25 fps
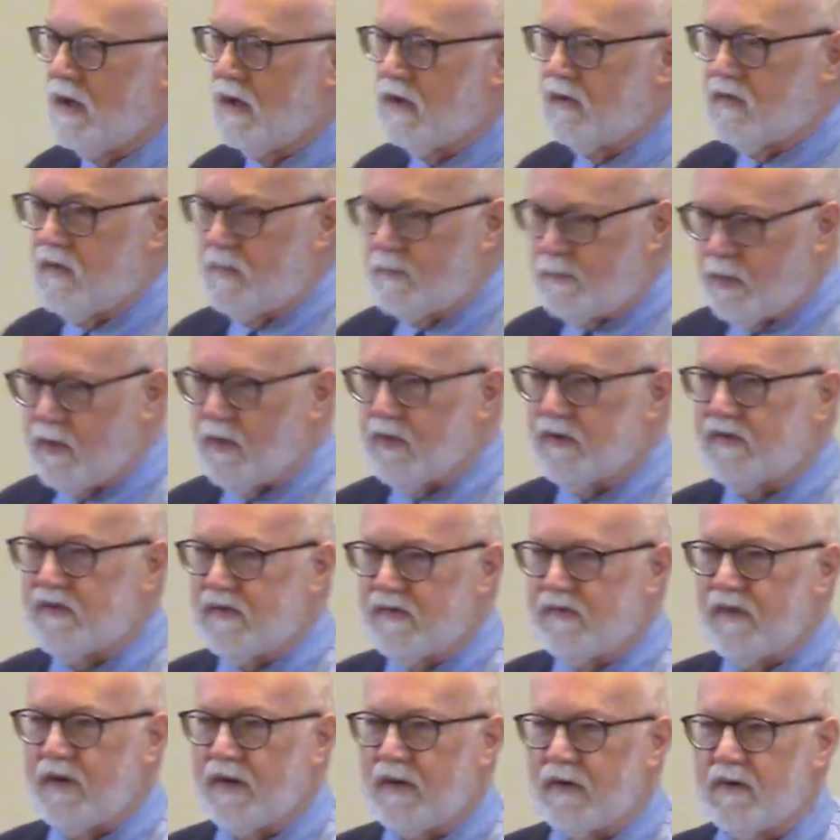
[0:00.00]
to
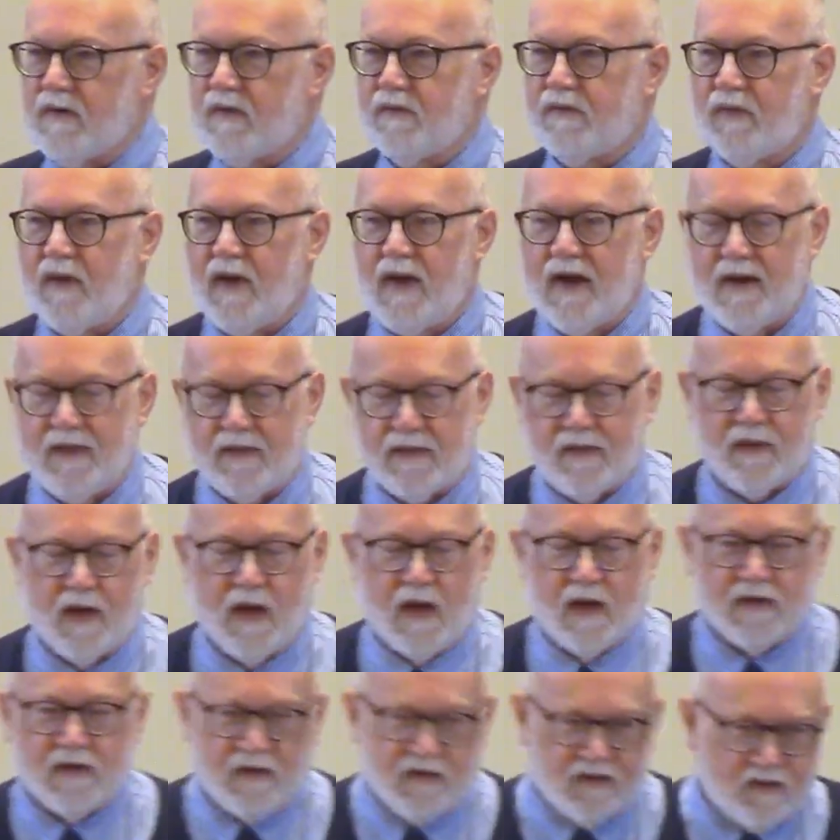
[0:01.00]
persevere in the faith
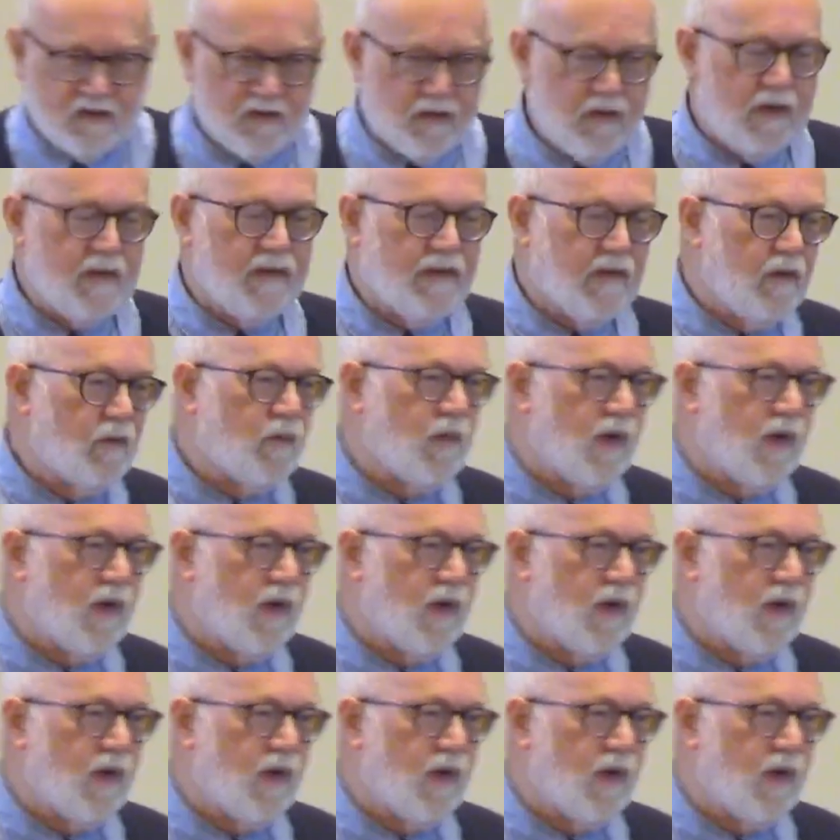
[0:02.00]
to strengthen